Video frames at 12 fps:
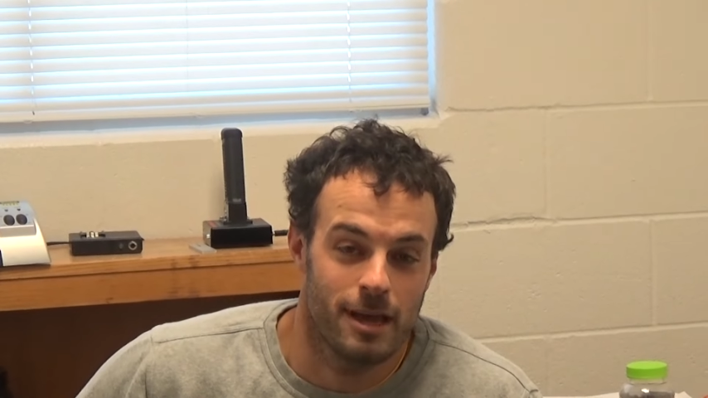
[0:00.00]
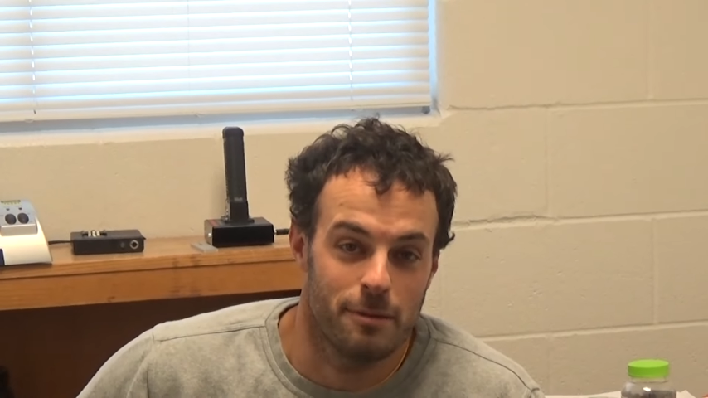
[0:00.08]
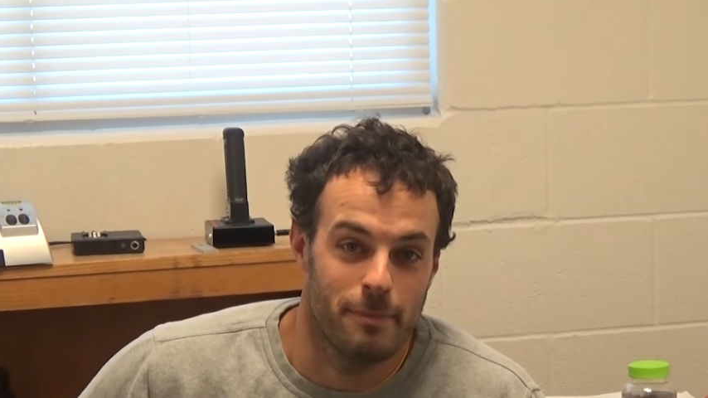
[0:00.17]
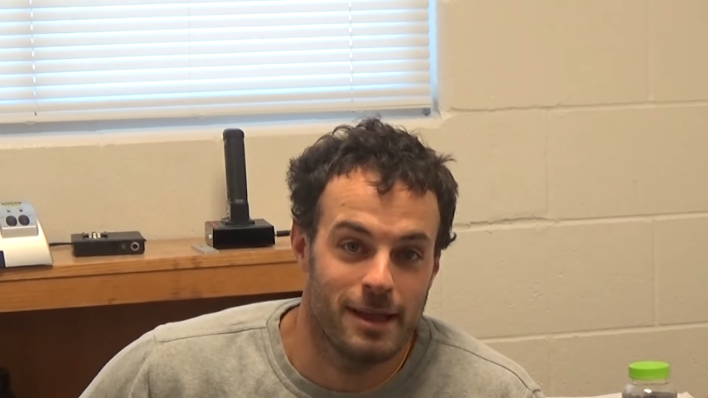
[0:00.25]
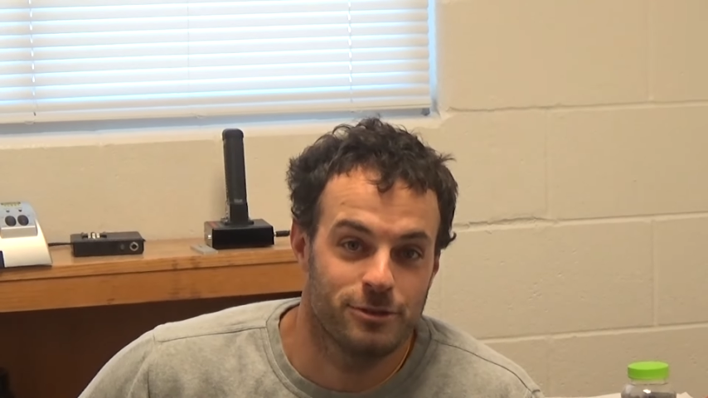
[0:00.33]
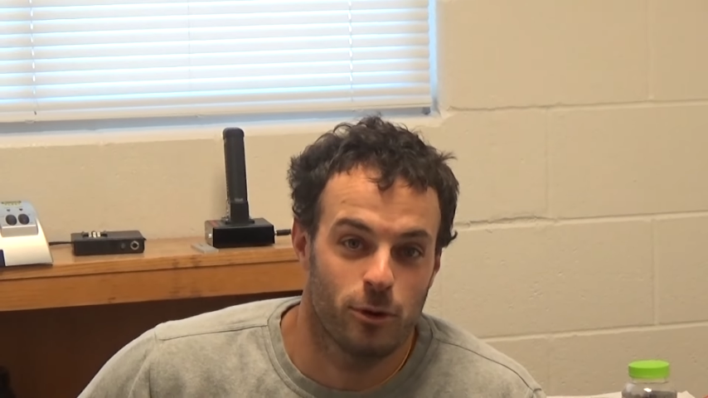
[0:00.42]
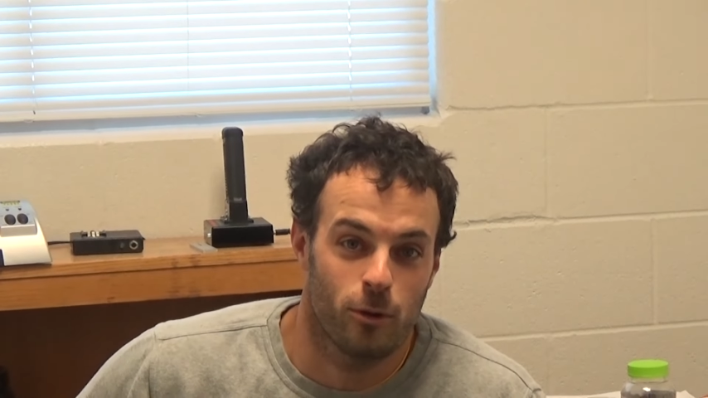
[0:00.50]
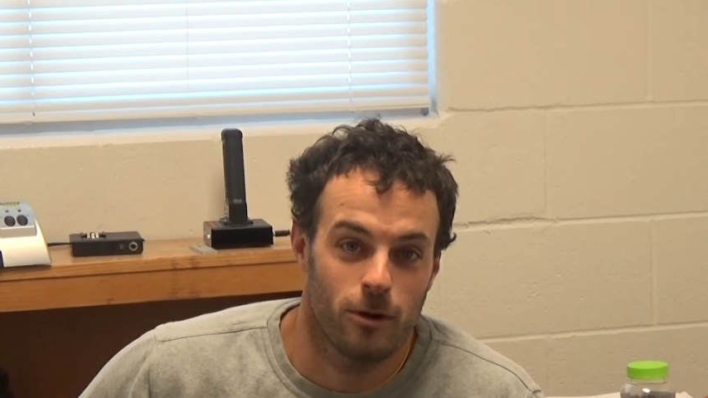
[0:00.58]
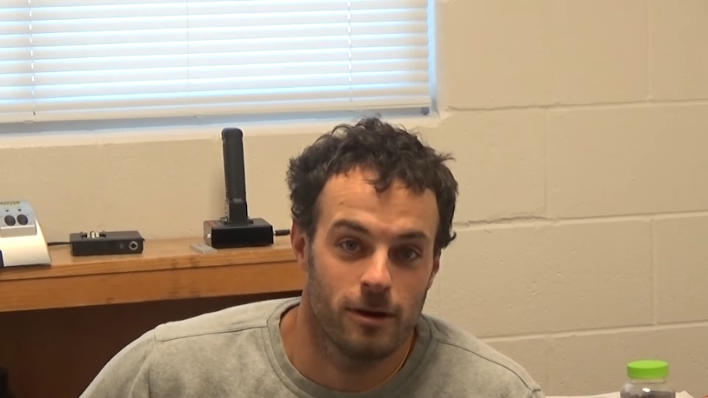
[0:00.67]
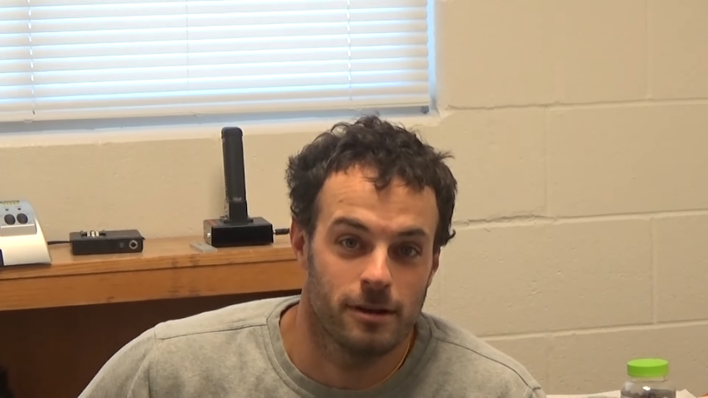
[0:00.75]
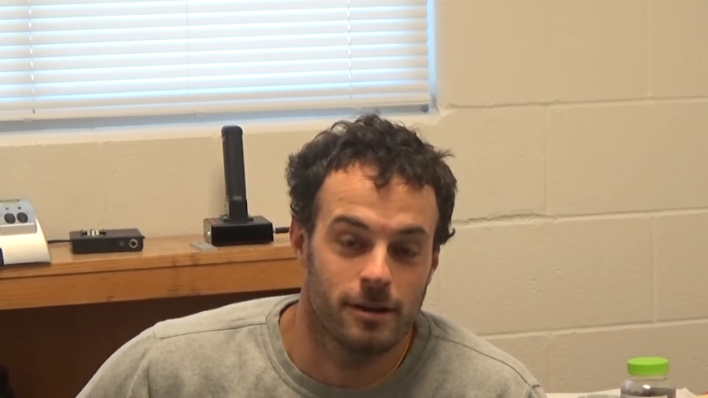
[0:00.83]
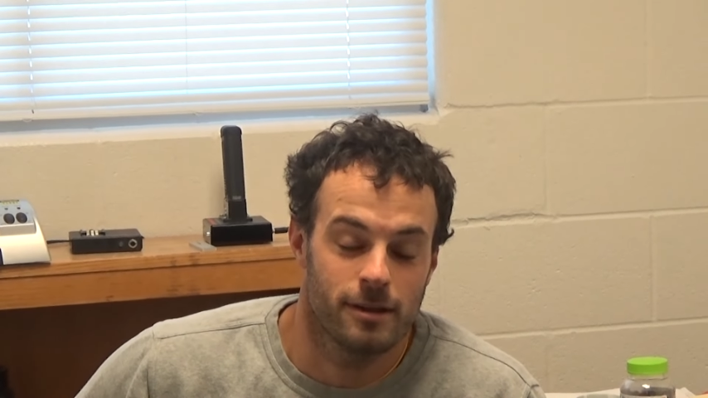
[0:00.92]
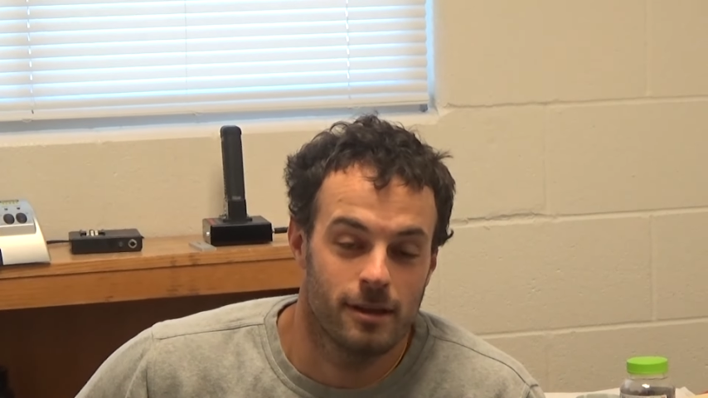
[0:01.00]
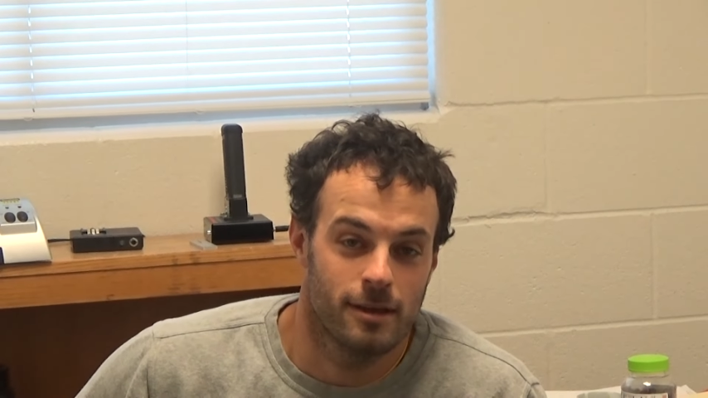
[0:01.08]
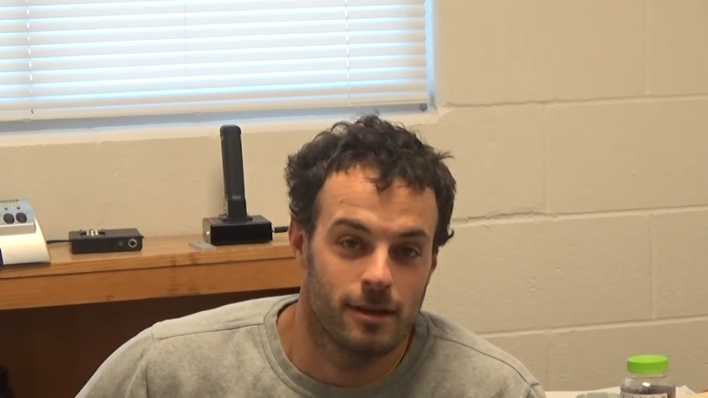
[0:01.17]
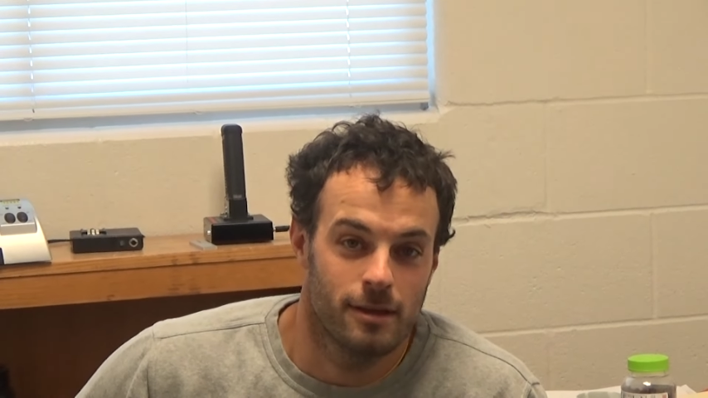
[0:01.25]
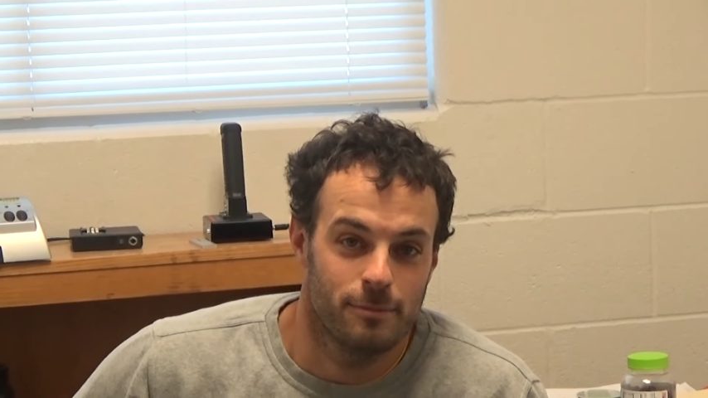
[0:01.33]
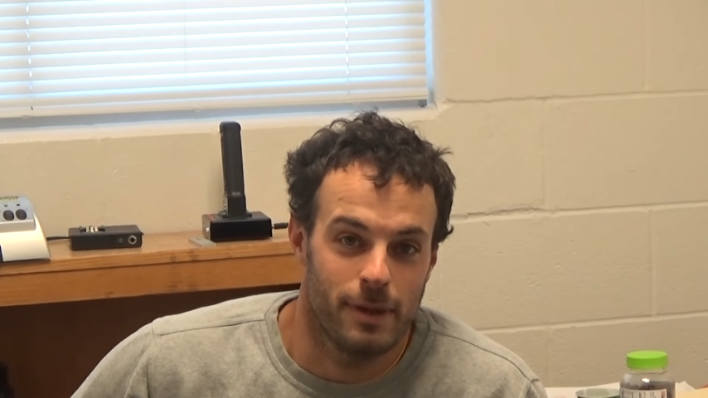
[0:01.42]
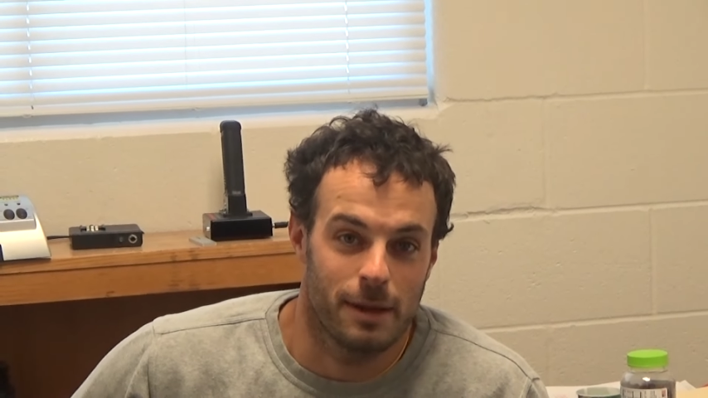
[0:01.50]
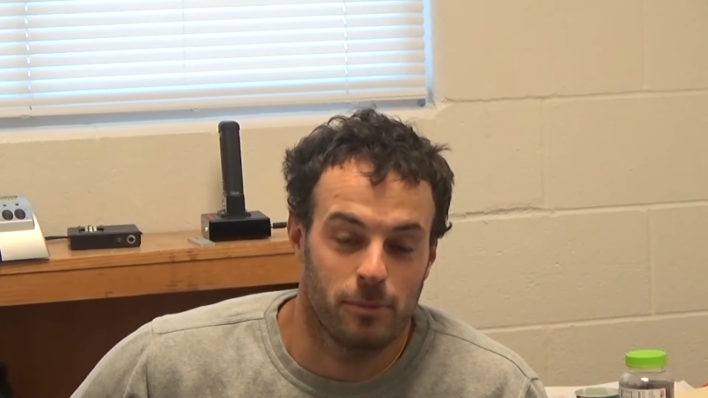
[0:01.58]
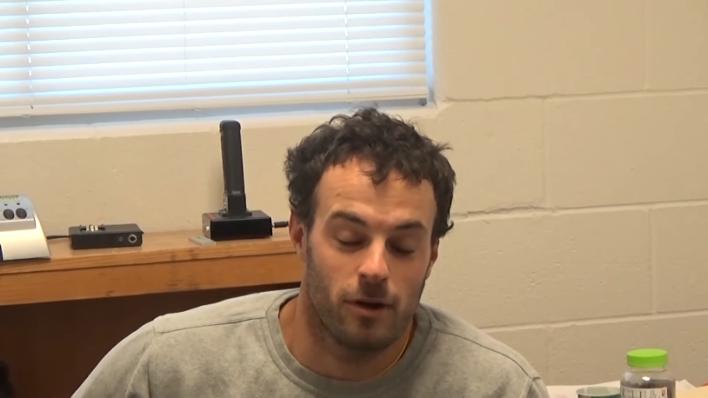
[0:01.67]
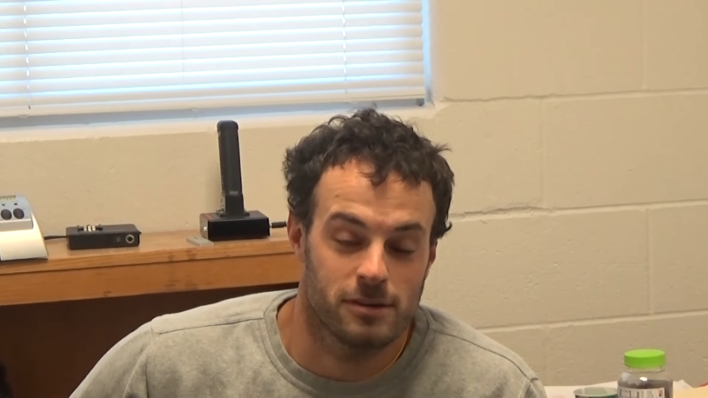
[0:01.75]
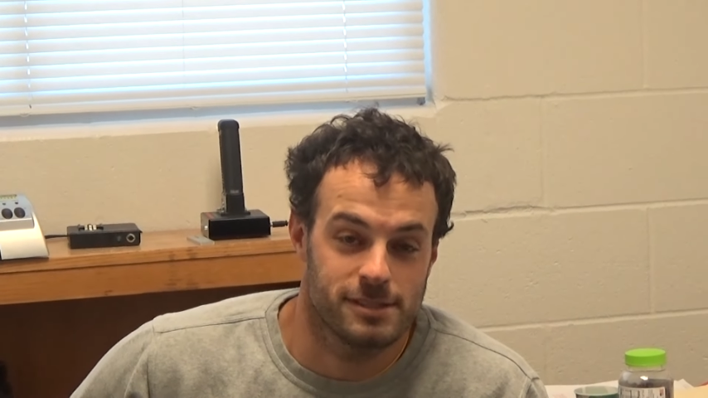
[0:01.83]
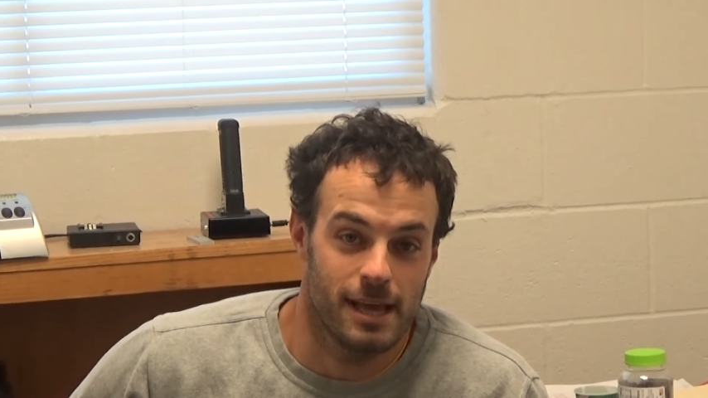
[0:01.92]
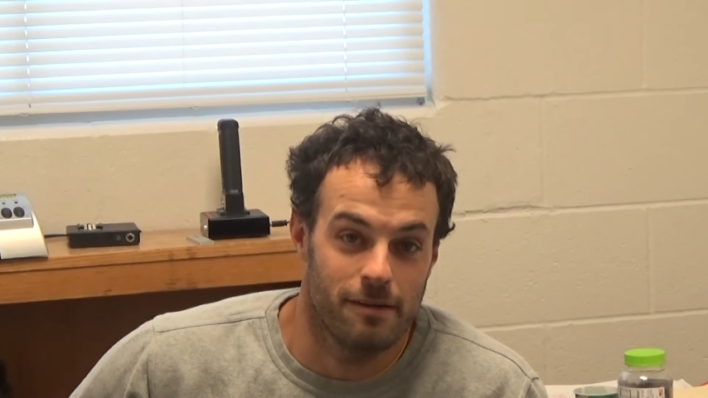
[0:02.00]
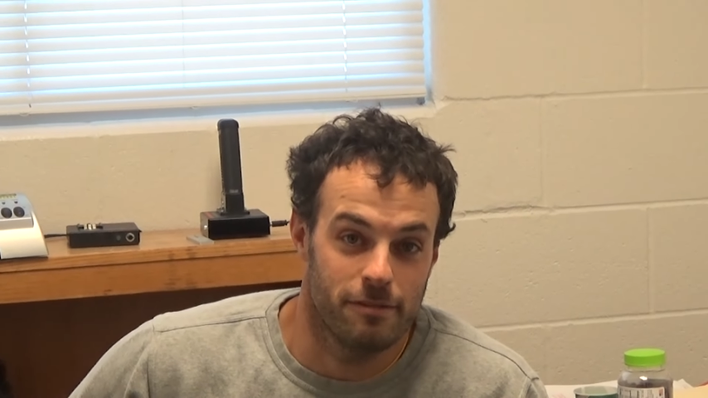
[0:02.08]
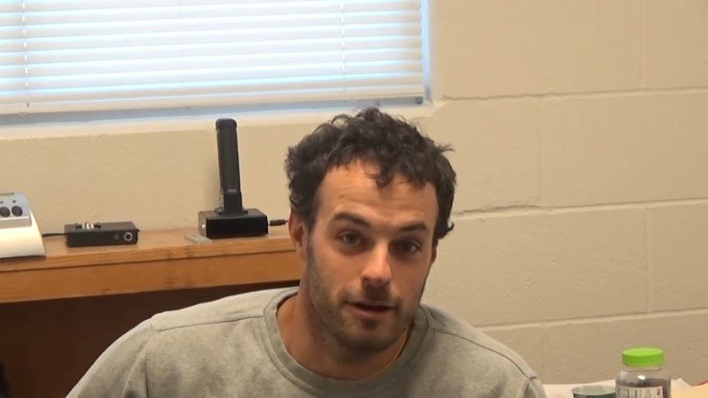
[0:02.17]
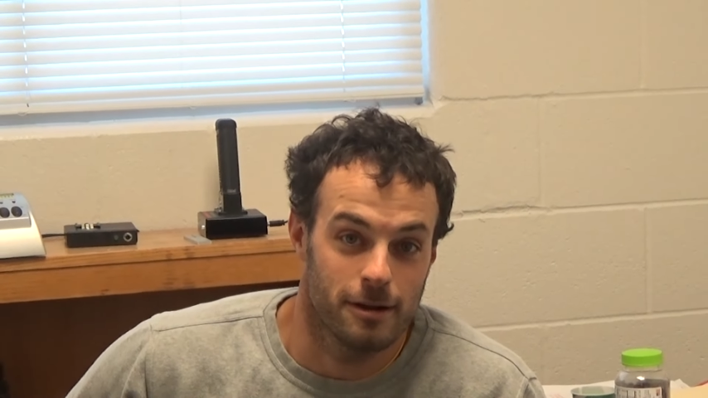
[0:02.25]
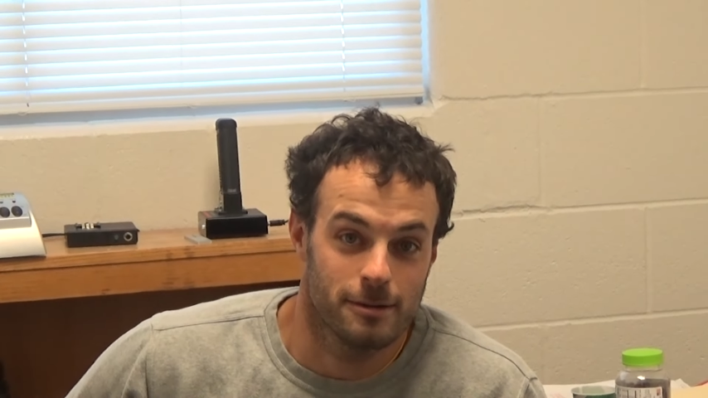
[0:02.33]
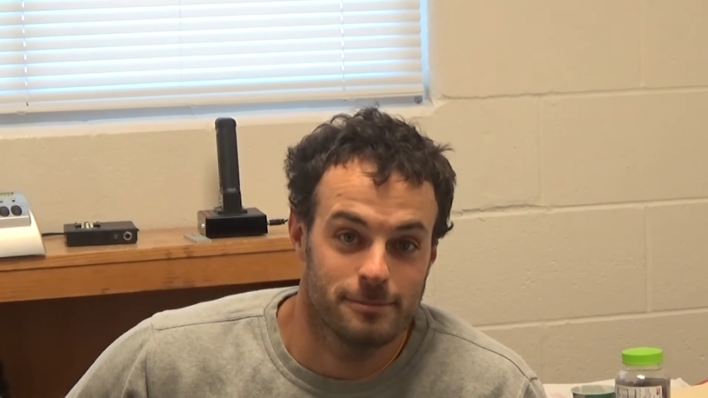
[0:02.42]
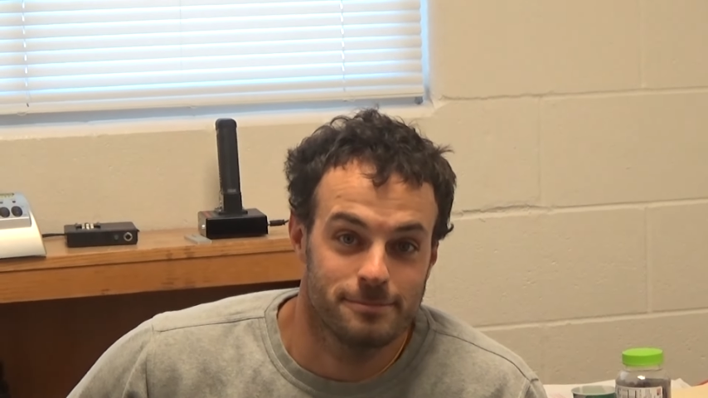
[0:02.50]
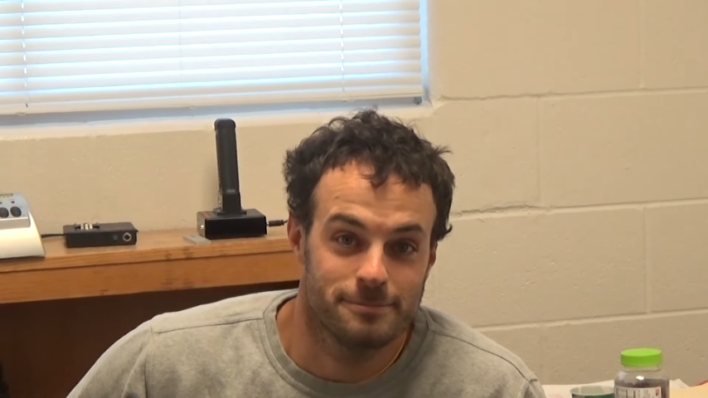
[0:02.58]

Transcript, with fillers: and mentor and ping pong savior.